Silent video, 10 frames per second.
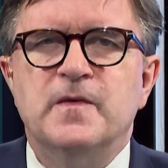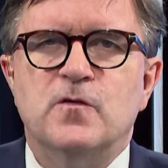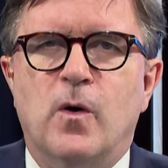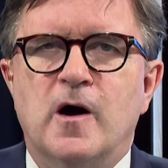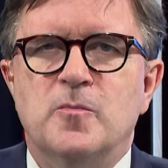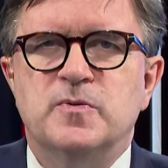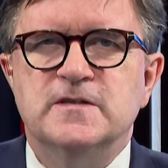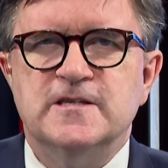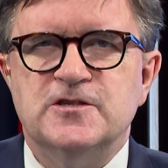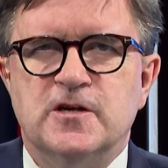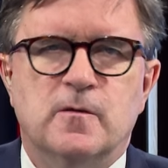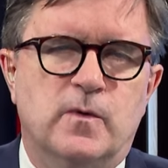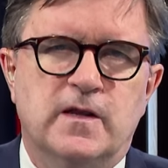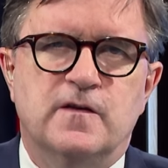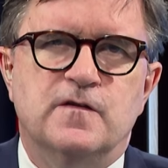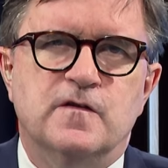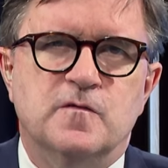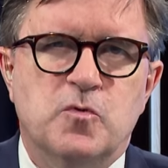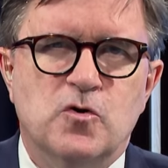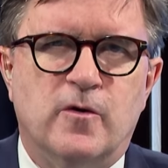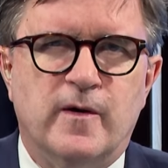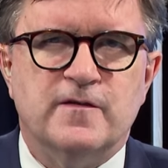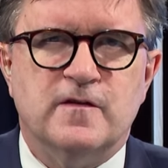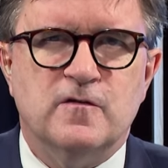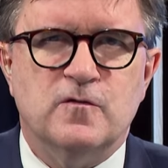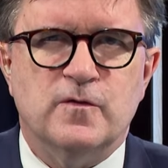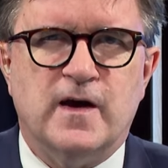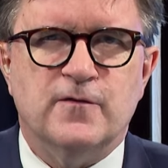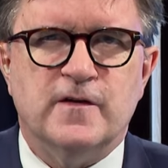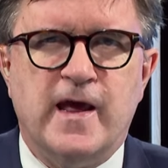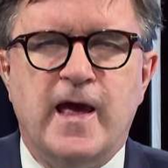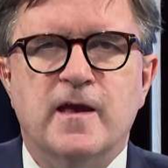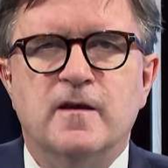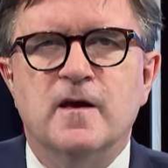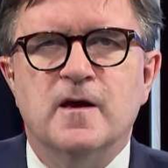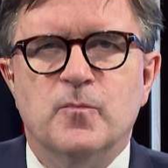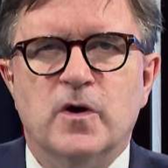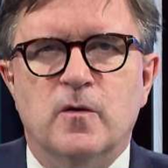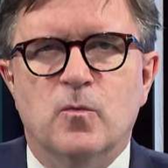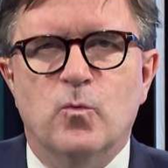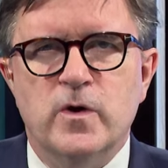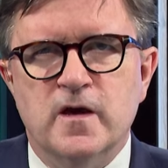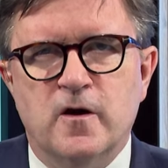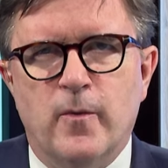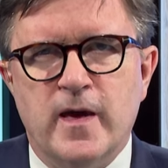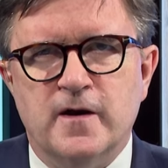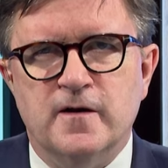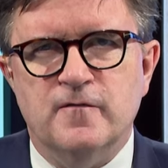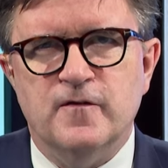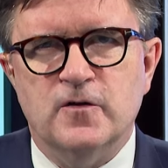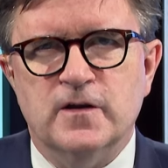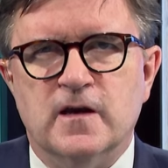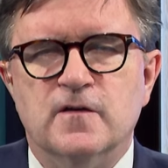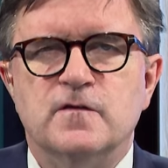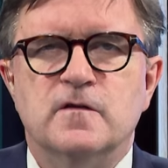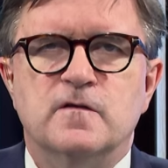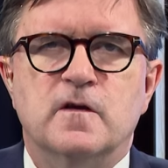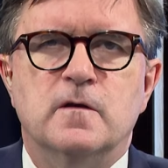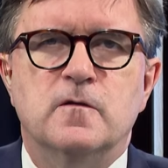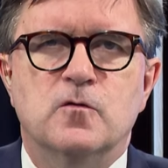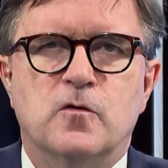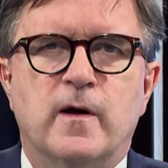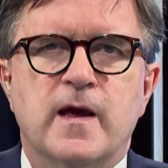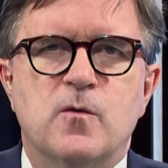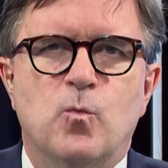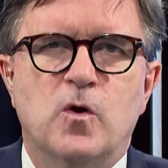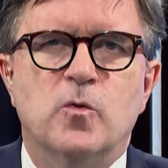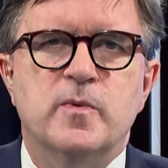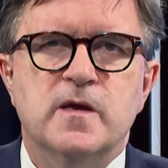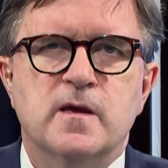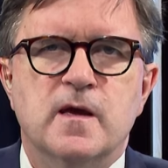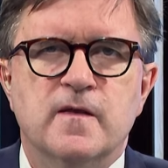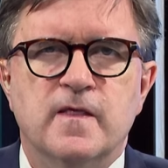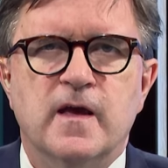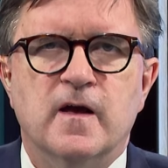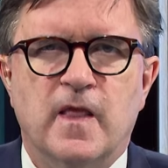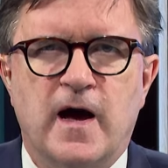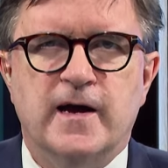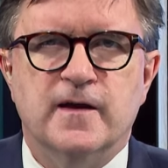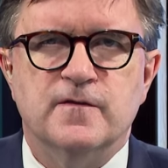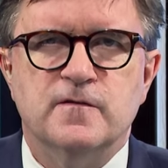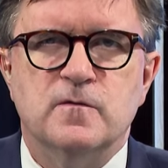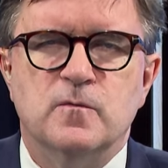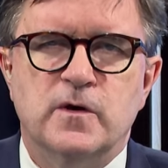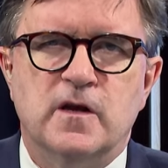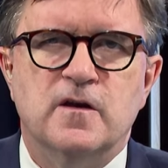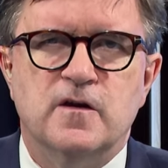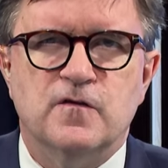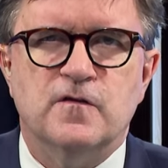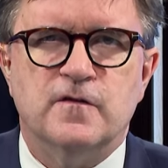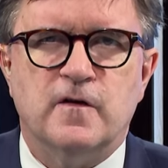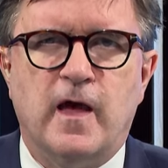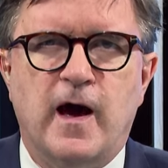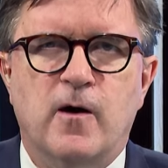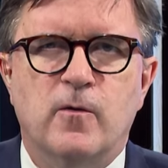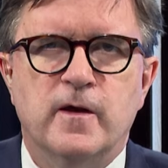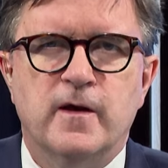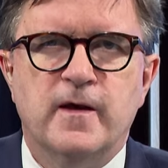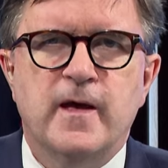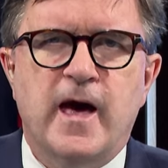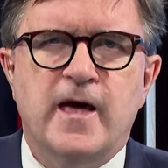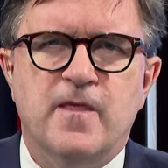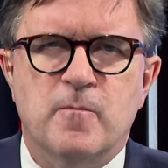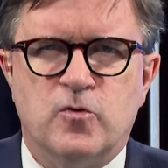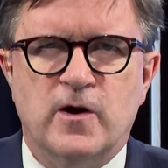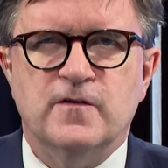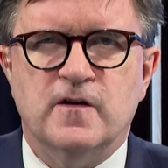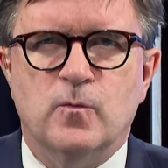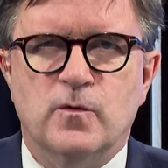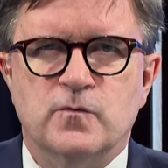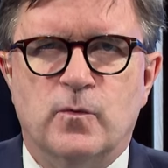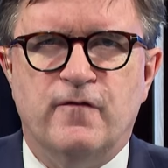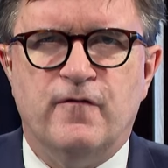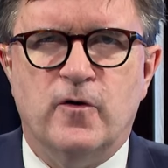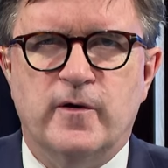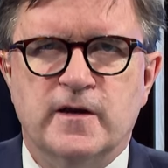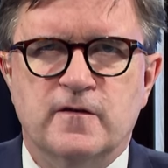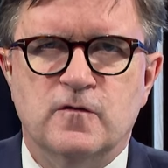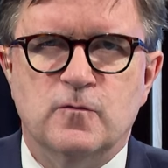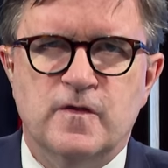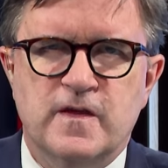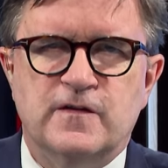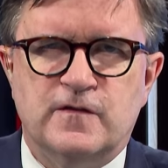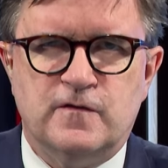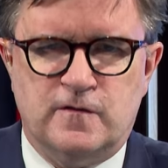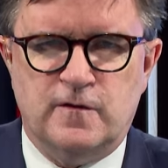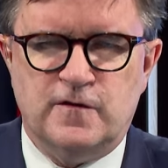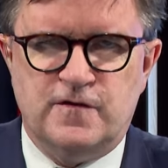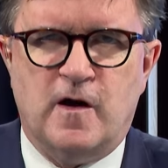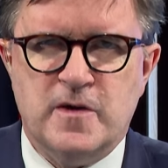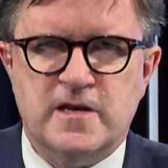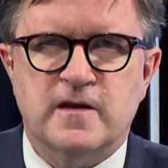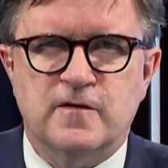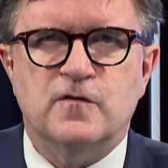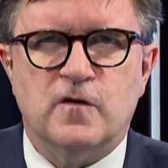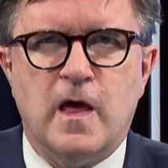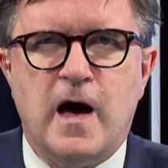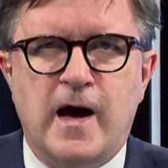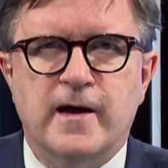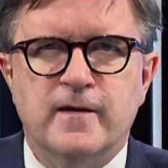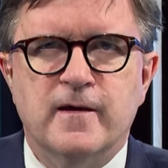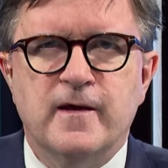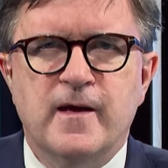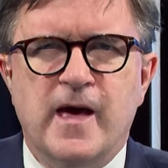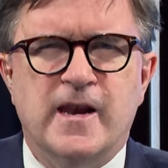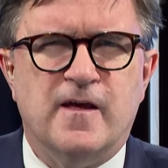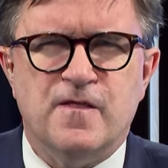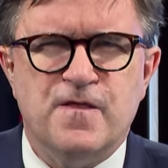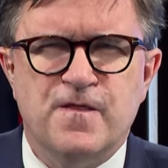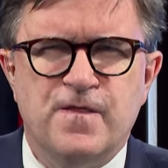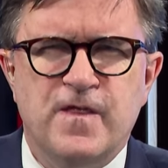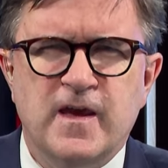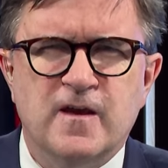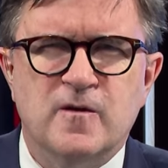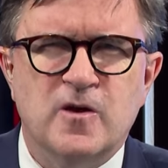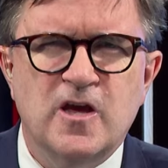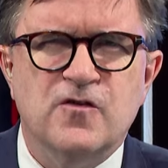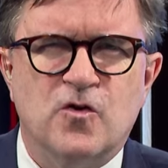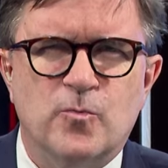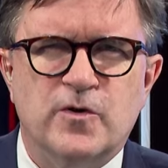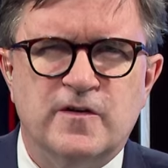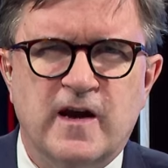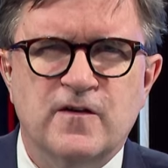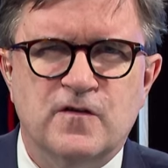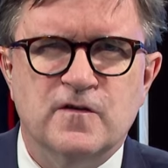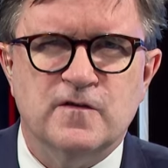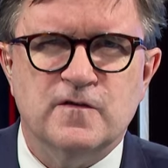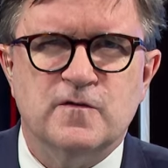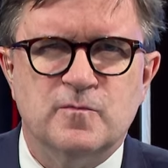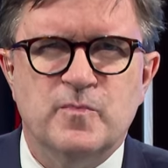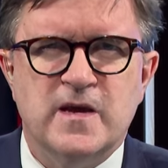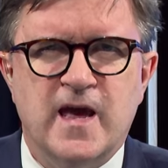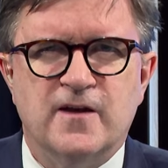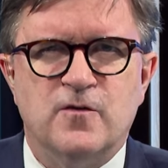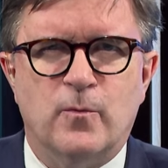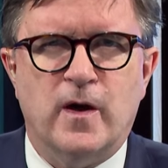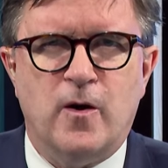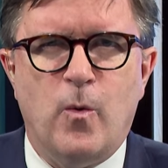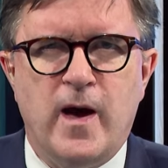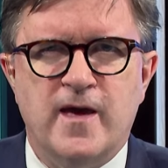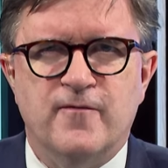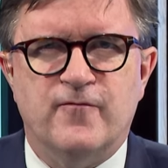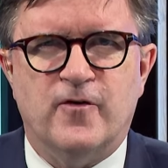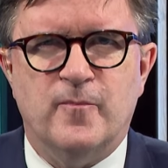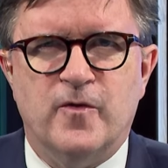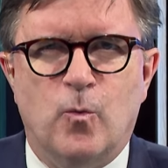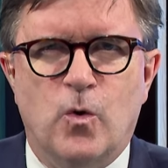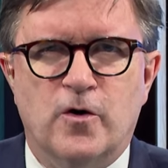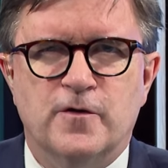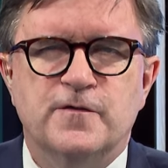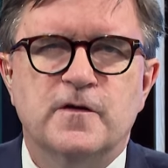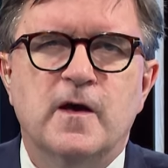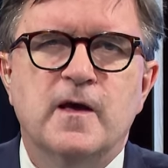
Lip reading: So our position really since Bucharest in 2008, but reiterated in Vilnius, is that Ukraine will be in the alliance when conditions allow. And the president was referring to this summit in July, and I think interpretations began to run away from the words.